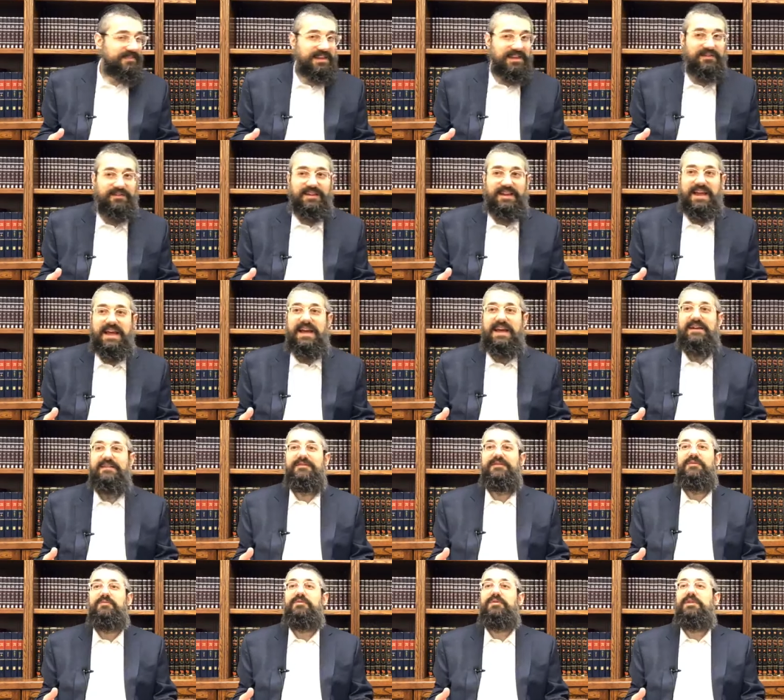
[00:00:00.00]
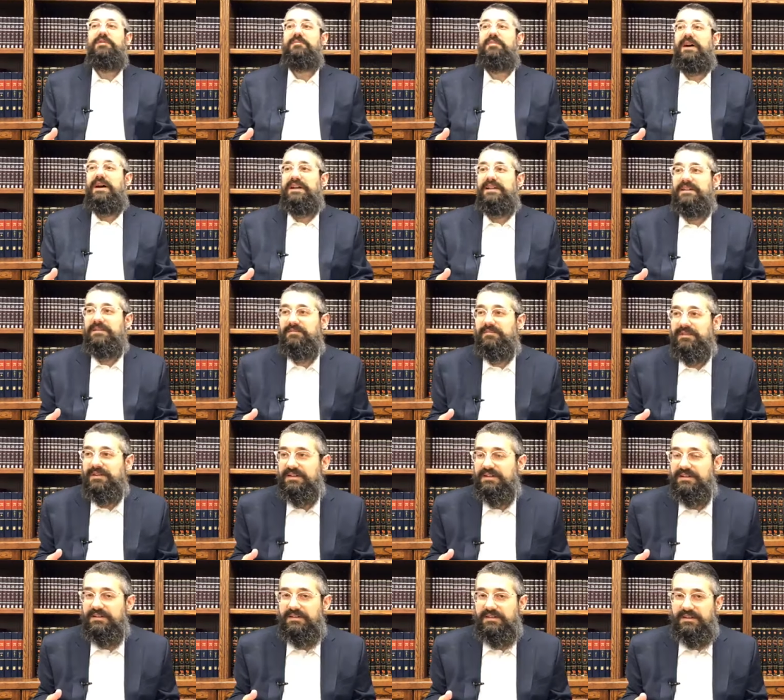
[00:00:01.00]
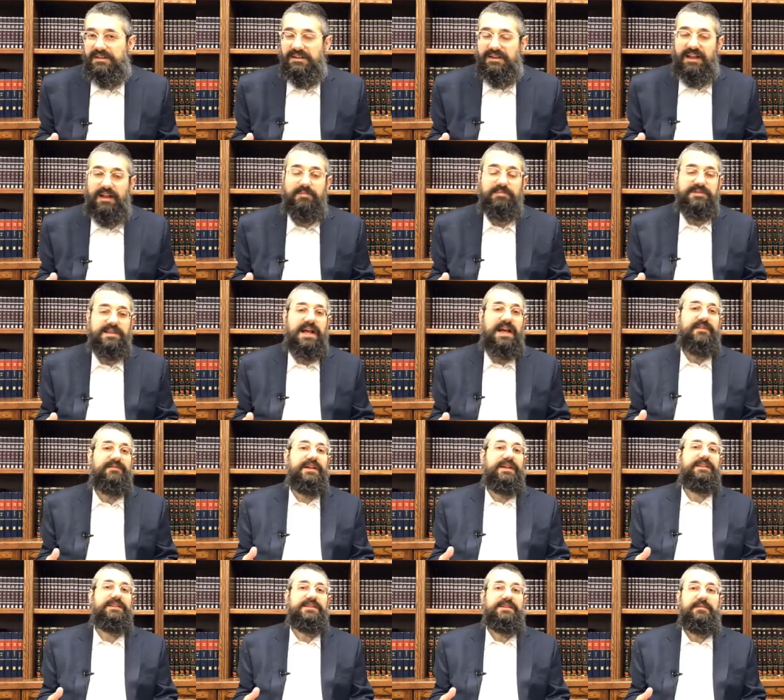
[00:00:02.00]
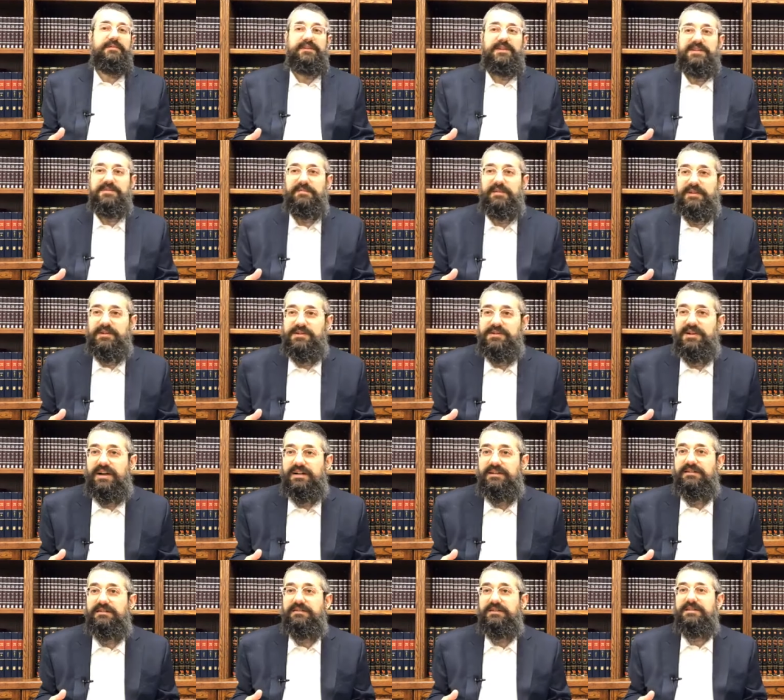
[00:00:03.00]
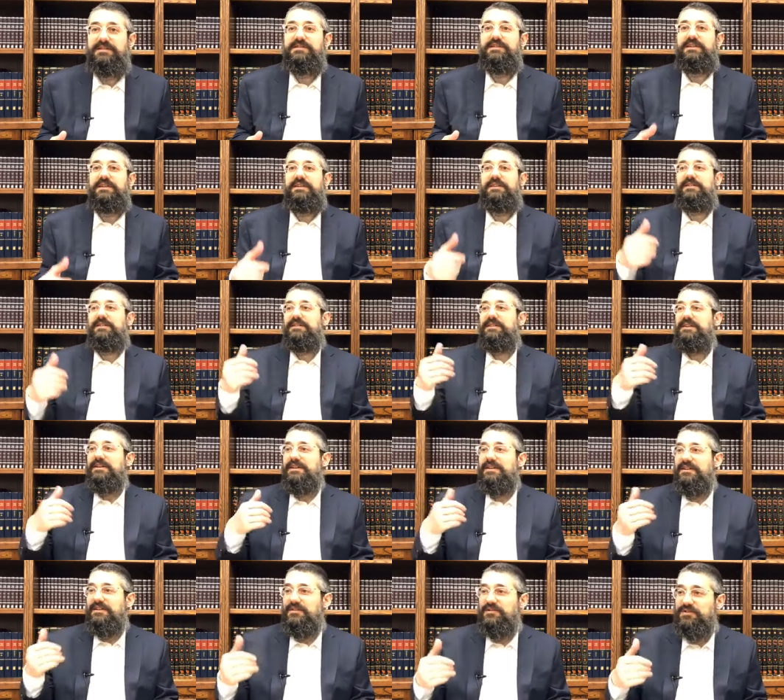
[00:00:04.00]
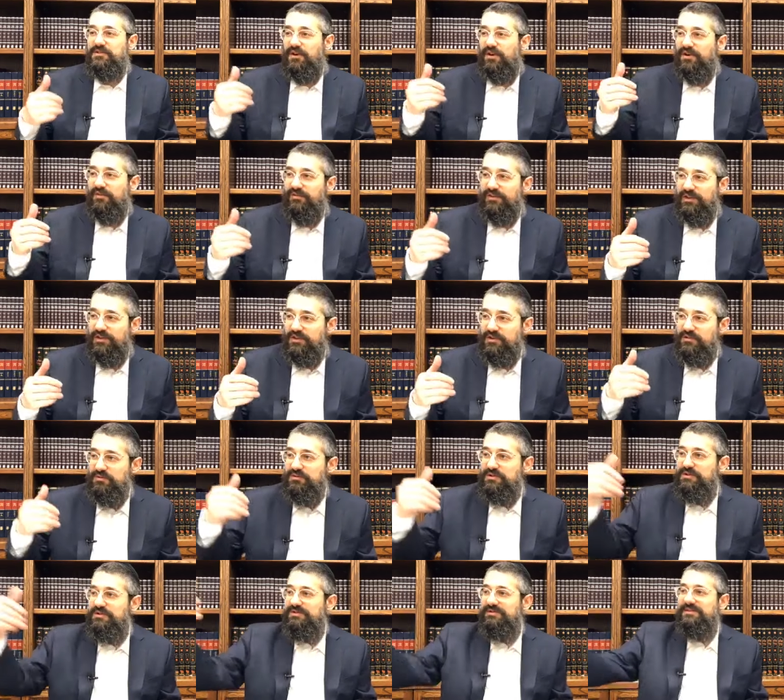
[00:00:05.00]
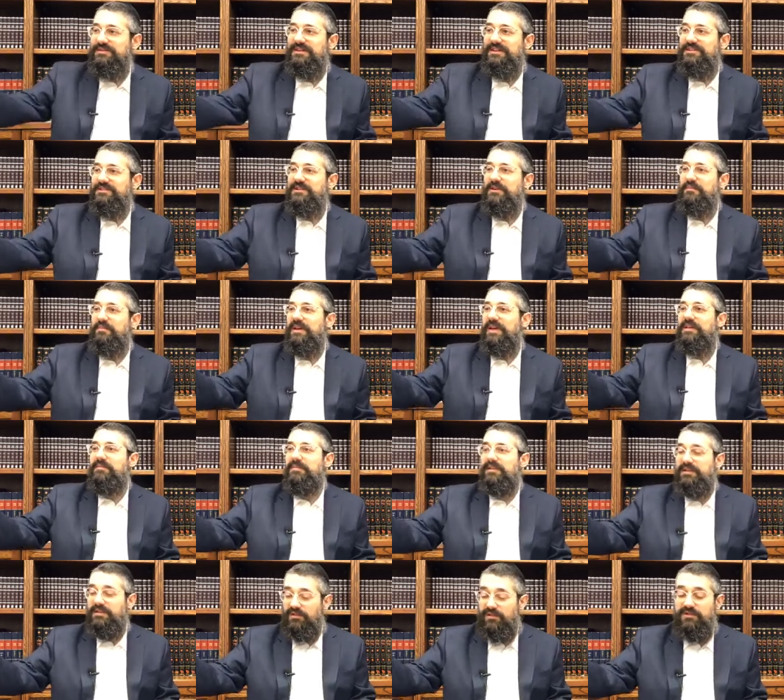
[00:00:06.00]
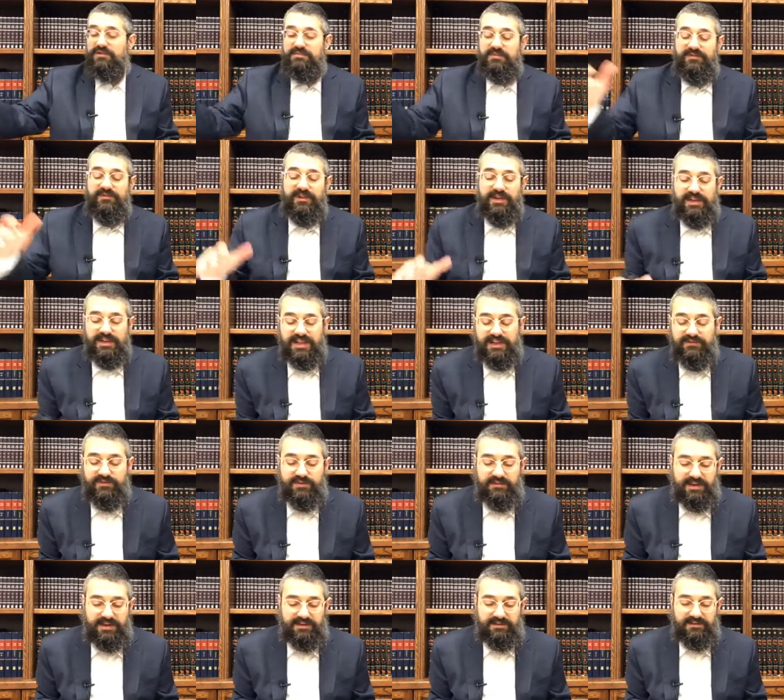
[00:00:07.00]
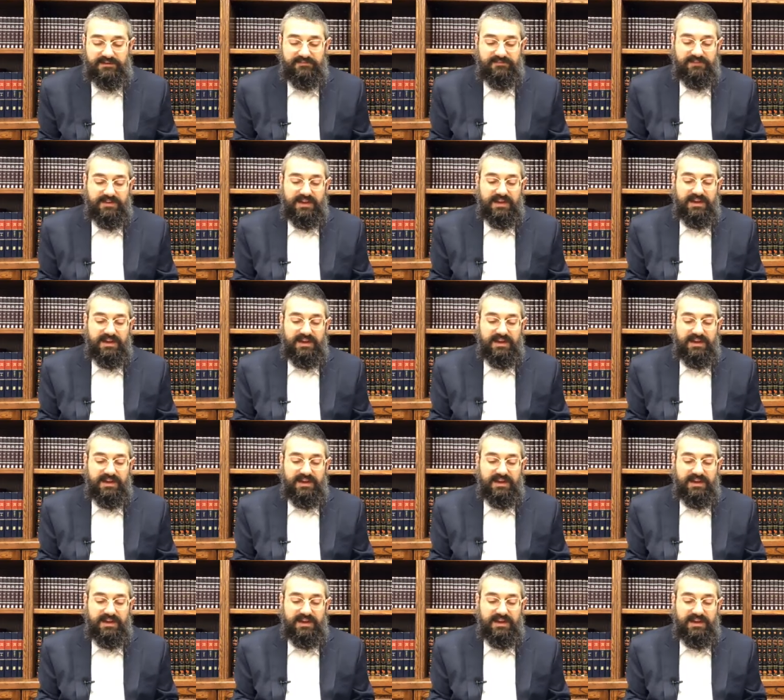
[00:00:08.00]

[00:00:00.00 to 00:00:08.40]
They even have the world behind them. It helps to have anti-Semitism on your side. It's like a you start off with a huge jump ahead, but they've also been very clever about it.